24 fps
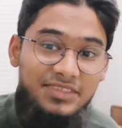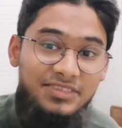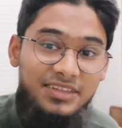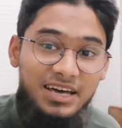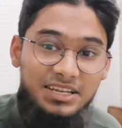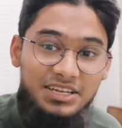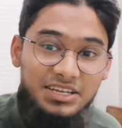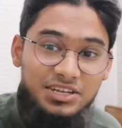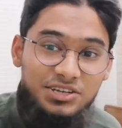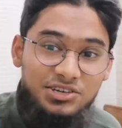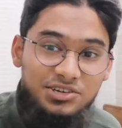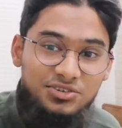
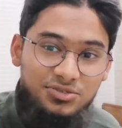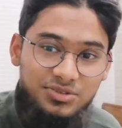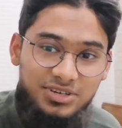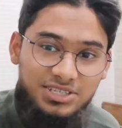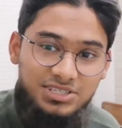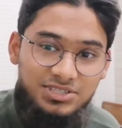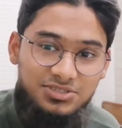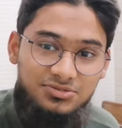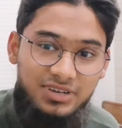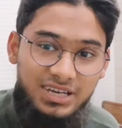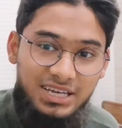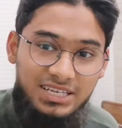that
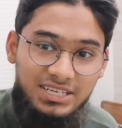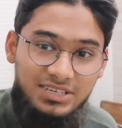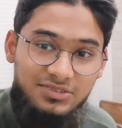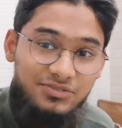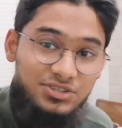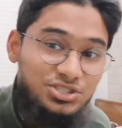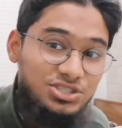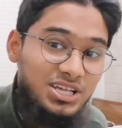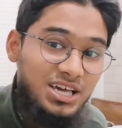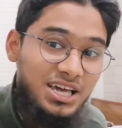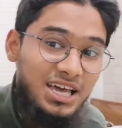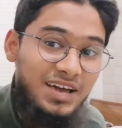interest rate
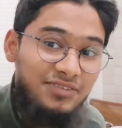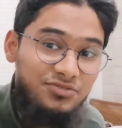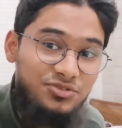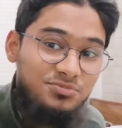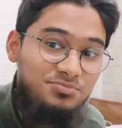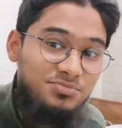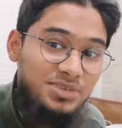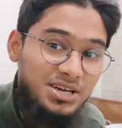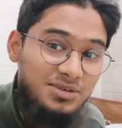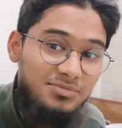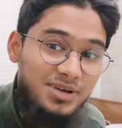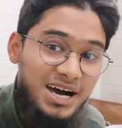which they have
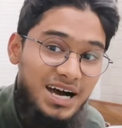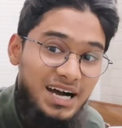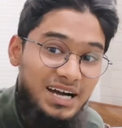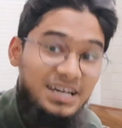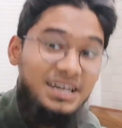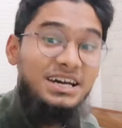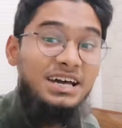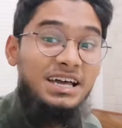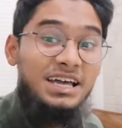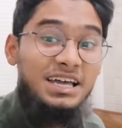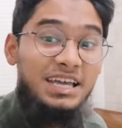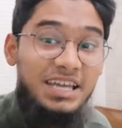to pay
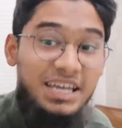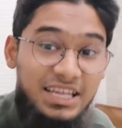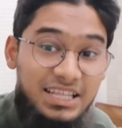back